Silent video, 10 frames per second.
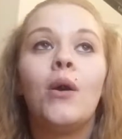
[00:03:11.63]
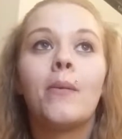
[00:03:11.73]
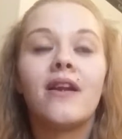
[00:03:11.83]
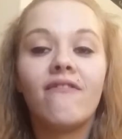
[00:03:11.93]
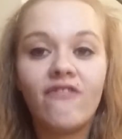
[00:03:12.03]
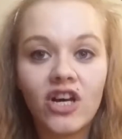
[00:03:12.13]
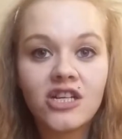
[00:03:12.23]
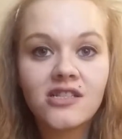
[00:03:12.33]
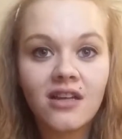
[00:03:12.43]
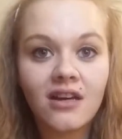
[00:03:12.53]
when I
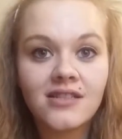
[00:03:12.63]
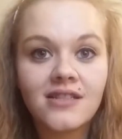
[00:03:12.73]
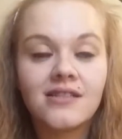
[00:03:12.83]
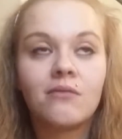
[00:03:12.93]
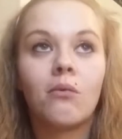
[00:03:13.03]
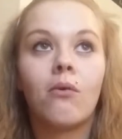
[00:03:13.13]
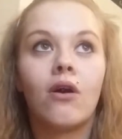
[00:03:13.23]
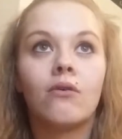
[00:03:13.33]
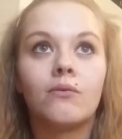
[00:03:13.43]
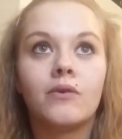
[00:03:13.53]
first started Slimming
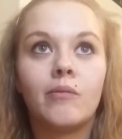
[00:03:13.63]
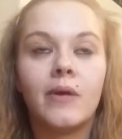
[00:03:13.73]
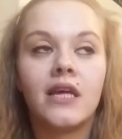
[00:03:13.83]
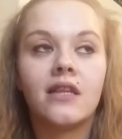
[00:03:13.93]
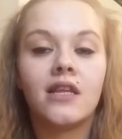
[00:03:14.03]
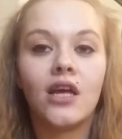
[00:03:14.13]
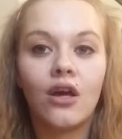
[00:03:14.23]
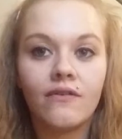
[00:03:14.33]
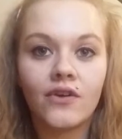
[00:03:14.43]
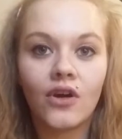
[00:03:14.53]
World would be the
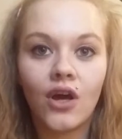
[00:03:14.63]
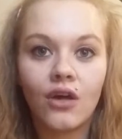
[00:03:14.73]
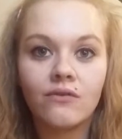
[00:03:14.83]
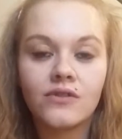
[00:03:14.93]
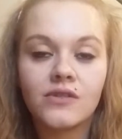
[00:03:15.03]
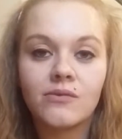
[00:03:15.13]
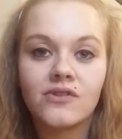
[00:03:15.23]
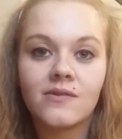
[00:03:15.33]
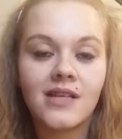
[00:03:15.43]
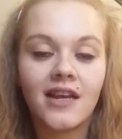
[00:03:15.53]
overnight oats, just
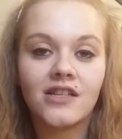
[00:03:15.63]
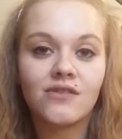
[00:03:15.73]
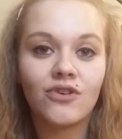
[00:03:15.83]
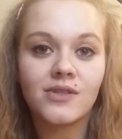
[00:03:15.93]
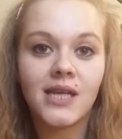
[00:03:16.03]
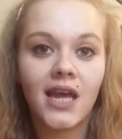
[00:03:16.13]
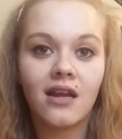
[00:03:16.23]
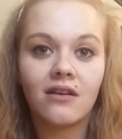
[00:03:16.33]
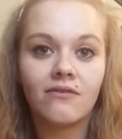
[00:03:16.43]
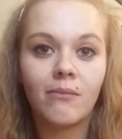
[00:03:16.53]
because I was getting into the
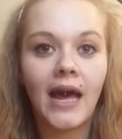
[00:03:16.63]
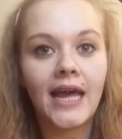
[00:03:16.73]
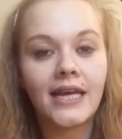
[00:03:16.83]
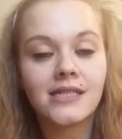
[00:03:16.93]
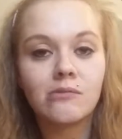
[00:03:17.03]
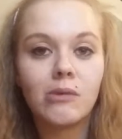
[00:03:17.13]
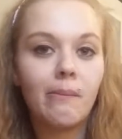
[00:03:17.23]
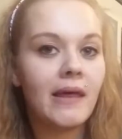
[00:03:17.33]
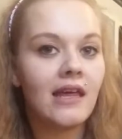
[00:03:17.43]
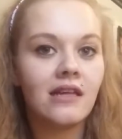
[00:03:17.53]
routine of my A's and my
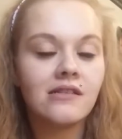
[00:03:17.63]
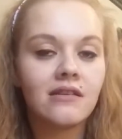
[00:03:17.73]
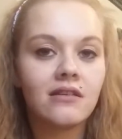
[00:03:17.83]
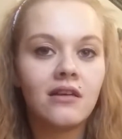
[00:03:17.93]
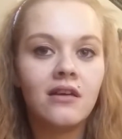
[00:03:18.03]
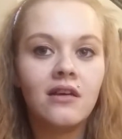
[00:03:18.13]
B's, and